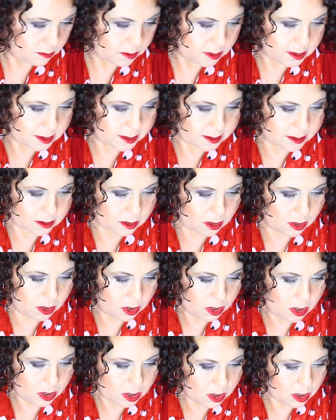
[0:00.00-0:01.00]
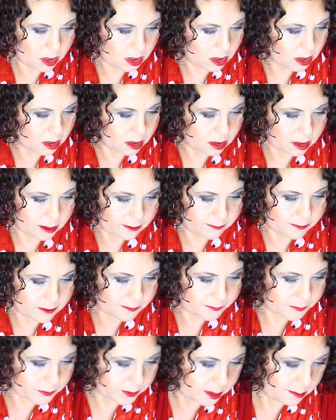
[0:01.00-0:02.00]
was all of the
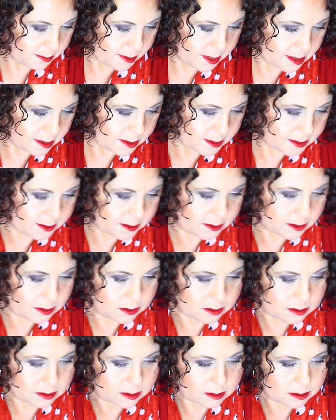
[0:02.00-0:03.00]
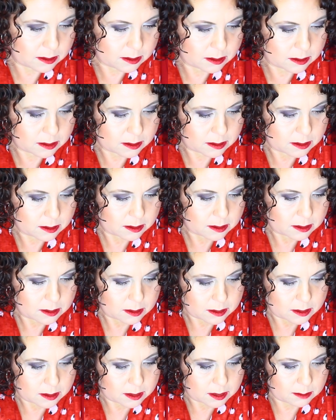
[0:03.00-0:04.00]
freebies.
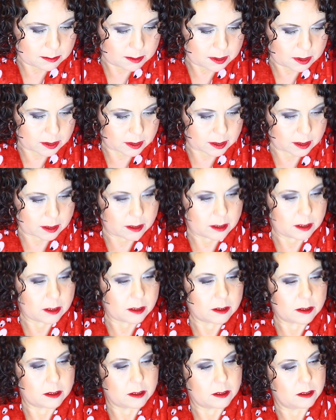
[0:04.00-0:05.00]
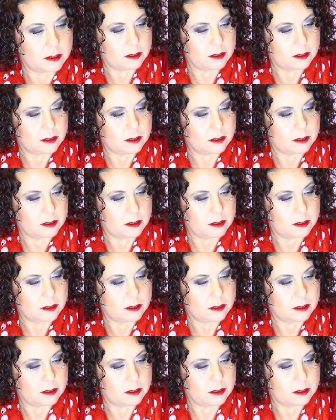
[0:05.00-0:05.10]
Let me look in here.